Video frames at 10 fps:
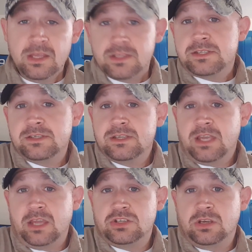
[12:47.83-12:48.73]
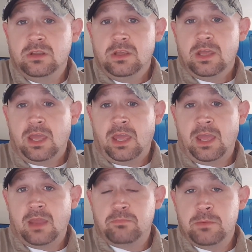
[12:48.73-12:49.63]
This is engaging
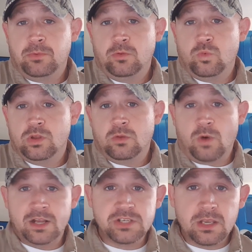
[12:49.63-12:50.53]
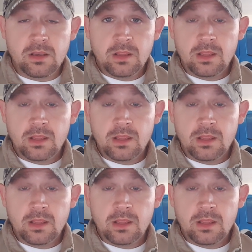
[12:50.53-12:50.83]
and people will watch it.